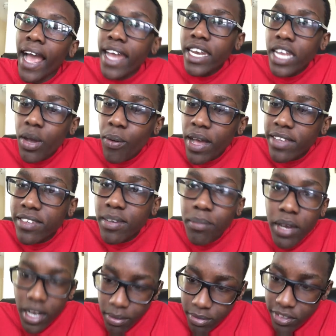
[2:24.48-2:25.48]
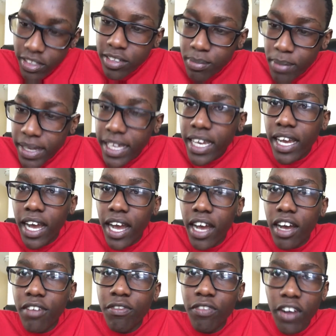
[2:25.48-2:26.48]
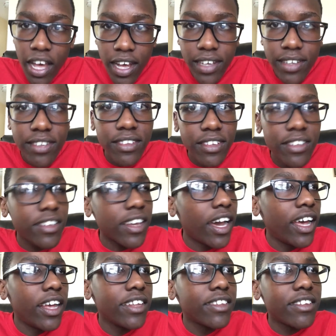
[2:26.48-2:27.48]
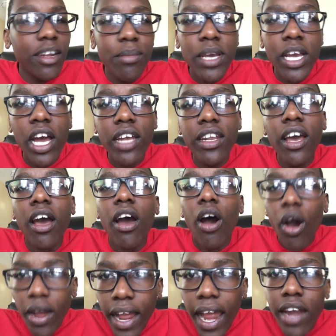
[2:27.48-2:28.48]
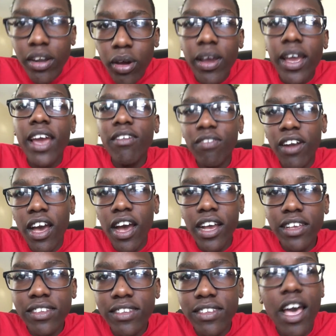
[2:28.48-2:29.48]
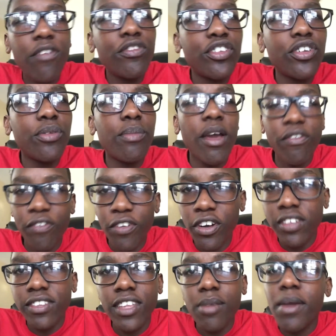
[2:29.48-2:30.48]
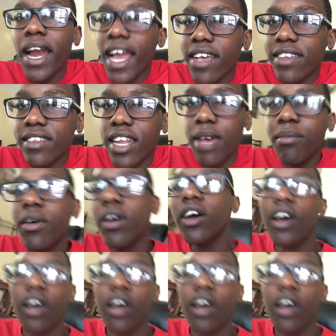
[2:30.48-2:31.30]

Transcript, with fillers: Anyways, I'm gonna start making uh, vlogs. This car it's gonna be called Dokke Vlogs after my first and my last name,